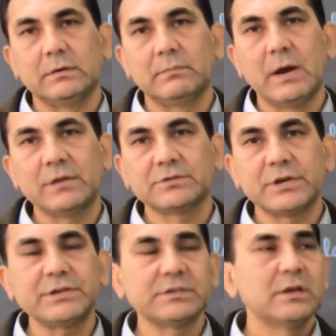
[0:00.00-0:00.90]

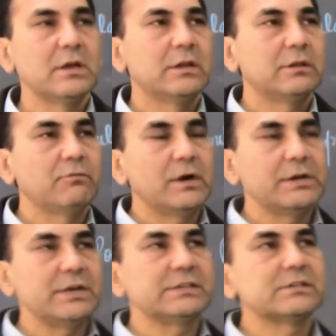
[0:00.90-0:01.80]
biostats. The
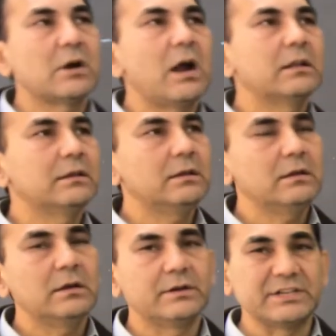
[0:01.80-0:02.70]
one is called the
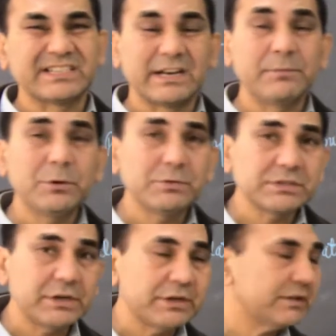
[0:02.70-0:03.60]
descriptive
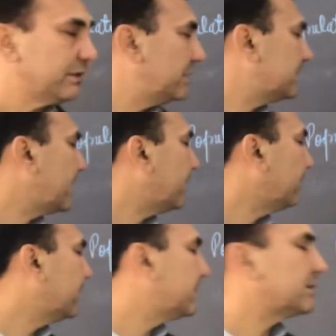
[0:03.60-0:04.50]
statistics, the second
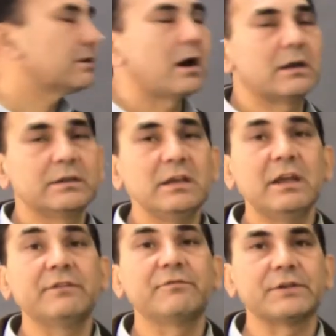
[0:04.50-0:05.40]
one is called the
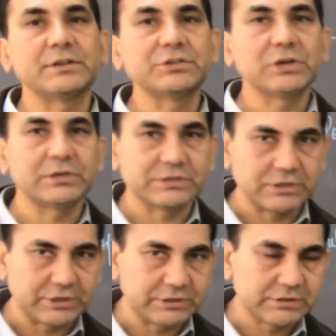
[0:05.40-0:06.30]
inferential
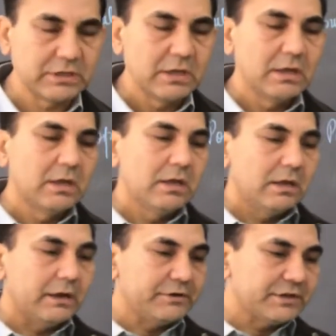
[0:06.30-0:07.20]
statistics.
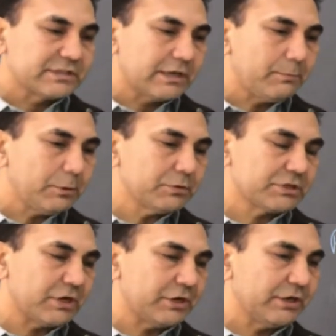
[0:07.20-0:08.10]
And descriptive
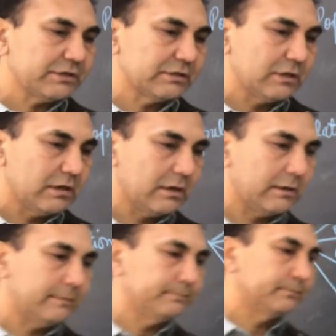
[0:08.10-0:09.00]
statistics,
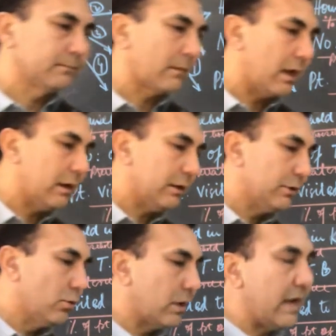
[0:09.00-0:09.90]

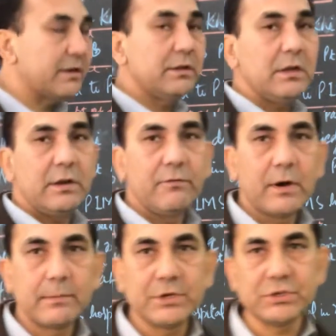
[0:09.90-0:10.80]
you collect the
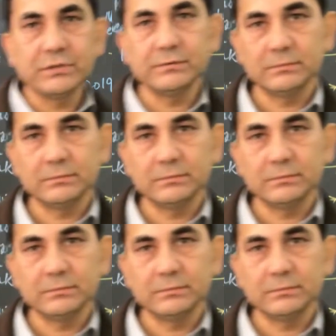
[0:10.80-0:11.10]
information,